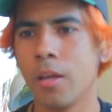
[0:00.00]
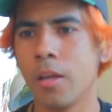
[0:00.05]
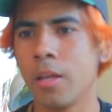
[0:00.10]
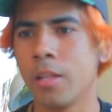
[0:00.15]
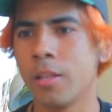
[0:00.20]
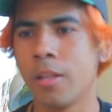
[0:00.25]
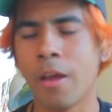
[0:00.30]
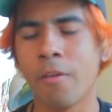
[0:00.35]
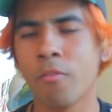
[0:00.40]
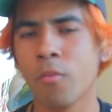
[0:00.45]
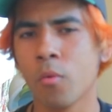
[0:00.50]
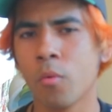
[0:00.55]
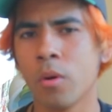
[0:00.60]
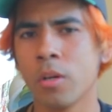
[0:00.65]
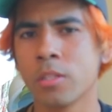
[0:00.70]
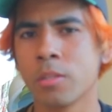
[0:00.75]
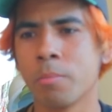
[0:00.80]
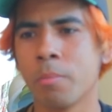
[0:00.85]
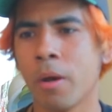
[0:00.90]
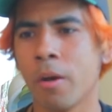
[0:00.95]
it never
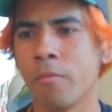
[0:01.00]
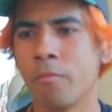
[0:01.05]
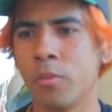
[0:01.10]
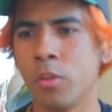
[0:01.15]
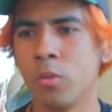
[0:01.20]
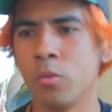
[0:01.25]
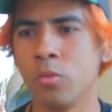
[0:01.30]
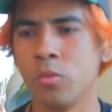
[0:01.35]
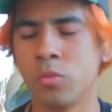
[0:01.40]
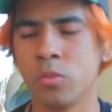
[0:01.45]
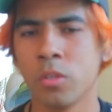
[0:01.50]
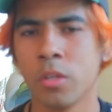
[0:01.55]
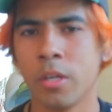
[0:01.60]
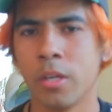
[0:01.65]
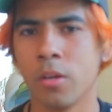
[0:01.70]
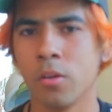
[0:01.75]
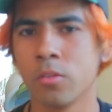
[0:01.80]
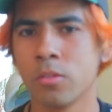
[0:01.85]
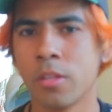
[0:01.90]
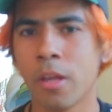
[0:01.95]
was about views,
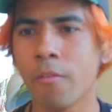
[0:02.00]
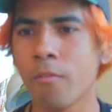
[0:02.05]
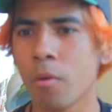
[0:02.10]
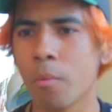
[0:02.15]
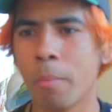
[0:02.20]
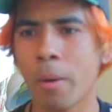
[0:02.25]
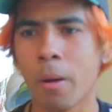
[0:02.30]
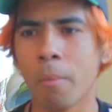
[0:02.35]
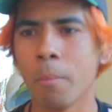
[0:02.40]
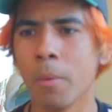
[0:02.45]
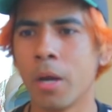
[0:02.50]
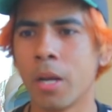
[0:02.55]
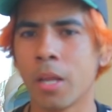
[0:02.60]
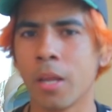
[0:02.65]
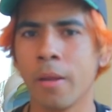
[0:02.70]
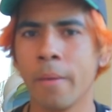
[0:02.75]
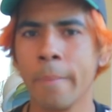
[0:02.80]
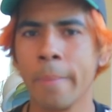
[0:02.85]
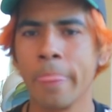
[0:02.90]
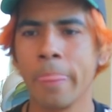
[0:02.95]
it was never about
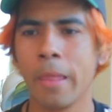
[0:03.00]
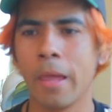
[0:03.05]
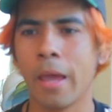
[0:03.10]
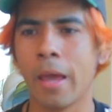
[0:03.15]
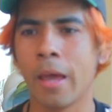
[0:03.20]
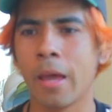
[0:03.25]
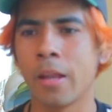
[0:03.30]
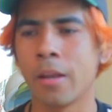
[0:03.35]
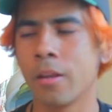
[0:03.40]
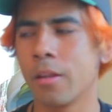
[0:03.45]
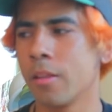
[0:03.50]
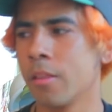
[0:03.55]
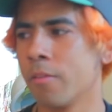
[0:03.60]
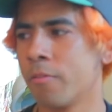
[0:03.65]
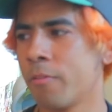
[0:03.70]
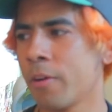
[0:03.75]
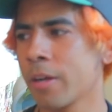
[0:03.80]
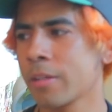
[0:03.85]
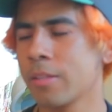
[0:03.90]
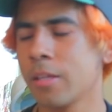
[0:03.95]
money. And the
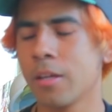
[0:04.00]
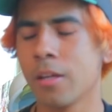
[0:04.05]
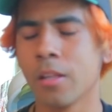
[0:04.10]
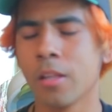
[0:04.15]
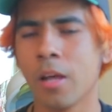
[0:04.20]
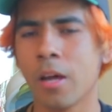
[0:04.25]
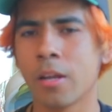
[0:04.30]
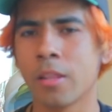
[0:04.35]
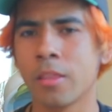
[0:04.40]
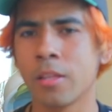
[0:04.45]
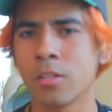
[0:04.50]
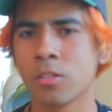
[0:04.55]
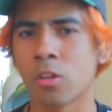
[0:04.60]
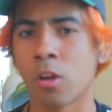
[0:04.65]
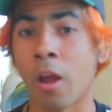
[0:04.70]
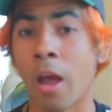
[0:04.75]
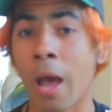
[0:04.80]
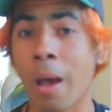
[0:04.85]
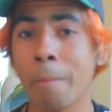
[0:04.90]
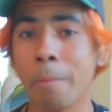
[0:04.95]
fact that a lot of things
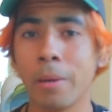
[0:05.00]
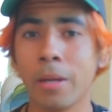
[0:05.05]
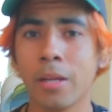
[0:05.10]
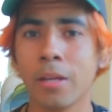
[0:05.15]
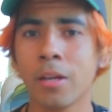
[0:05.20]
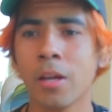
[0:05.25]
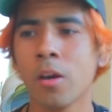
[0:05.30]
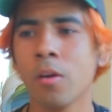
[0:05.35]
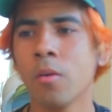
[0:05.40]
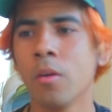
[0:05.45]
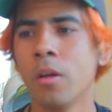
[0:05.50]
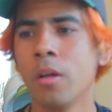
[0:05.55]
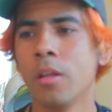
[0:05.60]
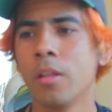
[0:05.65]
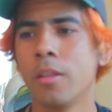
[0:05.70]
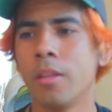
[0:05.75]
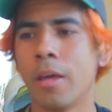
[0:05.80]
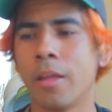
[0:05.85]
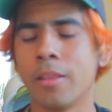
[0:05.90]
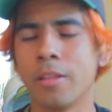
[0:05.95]
are happening now,
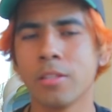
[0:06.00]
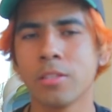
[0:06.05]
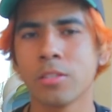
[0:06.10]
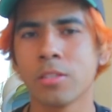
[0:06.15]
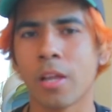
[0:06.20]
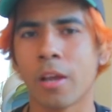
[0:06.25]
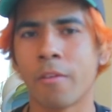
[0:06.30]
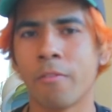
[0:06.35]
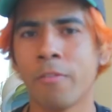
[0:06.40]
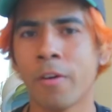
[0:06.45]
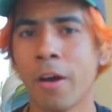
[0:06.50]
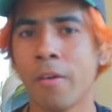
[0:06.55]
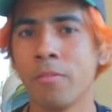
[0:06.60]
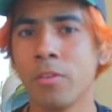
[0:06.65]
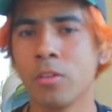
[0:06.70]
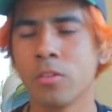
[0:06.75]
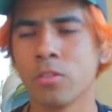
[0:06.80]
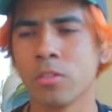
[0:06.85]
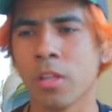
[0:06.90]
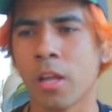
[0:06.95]
and this is like
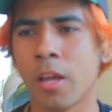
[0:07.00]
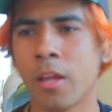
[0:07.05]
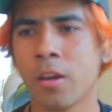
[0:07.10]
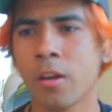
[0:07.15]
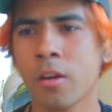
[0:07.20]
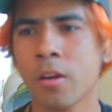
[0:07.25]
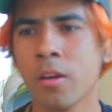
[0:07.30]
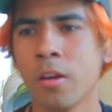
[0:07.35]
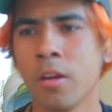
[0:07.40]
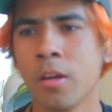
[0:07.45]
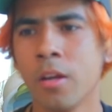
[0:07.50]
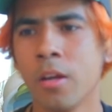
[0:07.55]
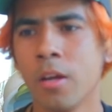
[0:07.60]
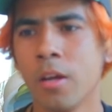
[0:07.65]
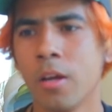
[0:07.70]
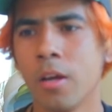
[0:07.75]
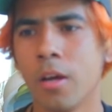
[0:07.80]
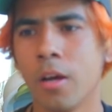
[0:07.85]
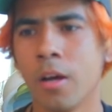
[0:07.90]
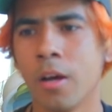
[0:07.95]
5 years later,
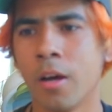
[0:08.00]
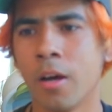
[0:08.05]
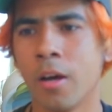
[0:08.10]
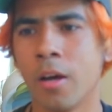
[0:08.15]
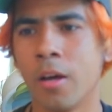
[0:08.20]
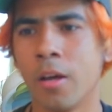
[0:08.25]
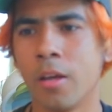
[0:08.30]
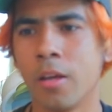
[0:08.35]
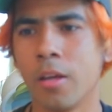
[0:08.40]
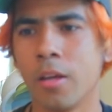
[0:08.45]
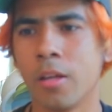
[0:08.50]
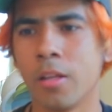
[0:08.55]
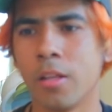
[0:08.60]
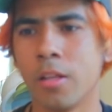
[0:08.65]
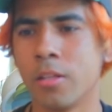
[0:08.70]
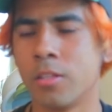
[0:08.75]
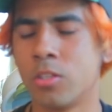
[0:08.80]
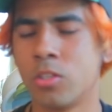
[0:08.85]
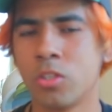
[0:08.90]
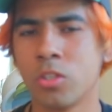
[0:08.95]

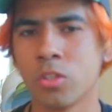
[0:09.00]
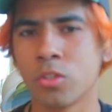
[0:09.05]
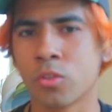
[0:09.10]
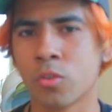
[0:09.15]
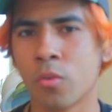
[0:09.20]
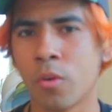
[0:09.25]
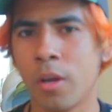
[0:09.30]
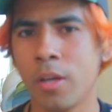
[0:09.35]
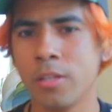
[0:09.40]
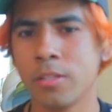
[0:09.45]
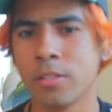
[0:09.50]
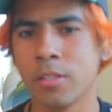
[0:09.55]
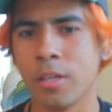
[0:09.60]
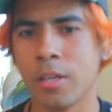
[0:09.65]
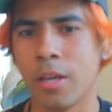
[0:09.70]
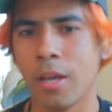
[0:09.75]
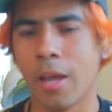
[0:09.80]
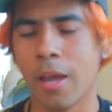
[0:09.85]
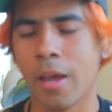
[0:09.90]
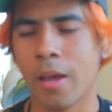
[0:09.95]
it's just
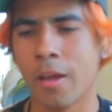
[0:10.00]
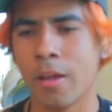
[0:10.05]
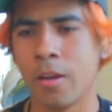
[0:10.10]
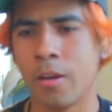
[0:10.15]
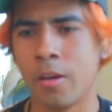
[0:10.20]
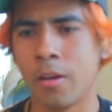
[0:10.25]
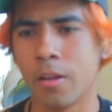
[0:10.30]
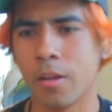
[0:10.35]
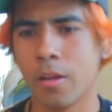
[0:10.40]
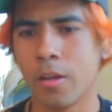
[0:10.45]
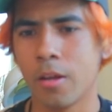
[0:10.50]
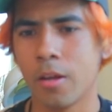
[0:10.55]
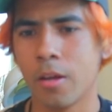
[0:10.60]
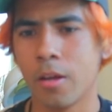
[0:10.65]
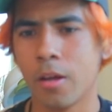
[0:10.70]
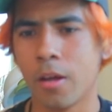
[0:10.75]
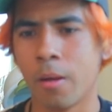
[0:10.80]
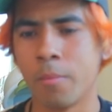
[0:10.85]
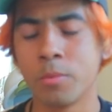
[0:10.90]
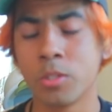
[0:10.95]
crazy. And
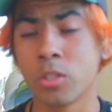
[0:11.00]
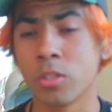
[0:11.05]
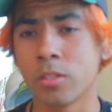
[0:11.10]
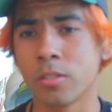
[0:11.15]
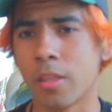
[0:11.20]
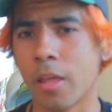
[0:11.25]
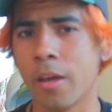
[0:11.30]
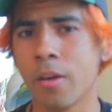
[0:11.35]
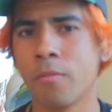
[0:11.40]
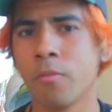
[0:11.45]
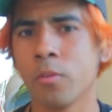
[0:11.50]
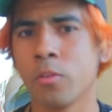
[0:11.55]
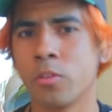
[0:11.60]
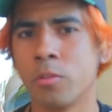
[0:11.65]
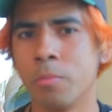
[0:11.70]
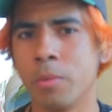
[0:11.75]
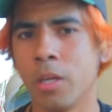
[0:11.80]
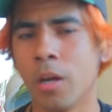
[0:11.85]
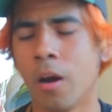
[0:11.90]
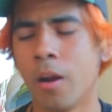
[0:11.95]
I'm just thankful,
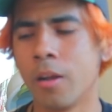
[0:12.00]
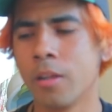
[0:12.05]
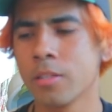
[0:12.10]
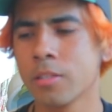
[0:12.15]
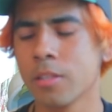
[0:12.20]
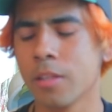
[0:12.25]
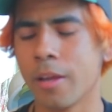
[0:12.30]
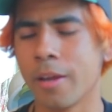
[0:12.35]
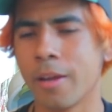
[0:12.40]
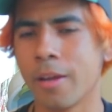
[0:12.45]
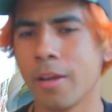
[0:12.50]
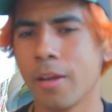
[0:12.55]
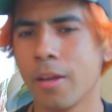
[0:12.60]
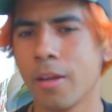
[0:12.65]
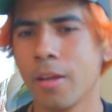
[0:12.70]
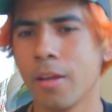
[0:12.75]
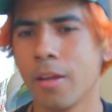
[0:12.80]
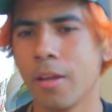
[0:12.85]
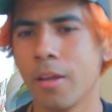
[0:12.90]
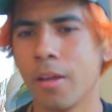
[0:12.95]
to be honest. Like,
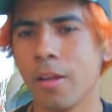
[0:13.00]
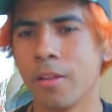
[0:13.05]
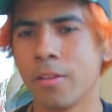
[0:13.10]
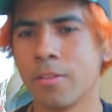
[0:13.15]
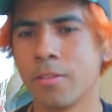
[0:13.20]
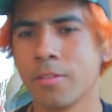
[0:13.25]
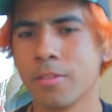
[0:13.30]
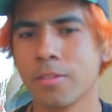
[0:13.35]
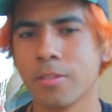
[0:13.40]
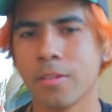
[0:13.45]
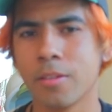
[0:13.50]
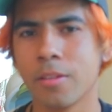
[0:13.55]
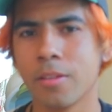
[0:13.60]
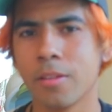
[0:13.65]
it's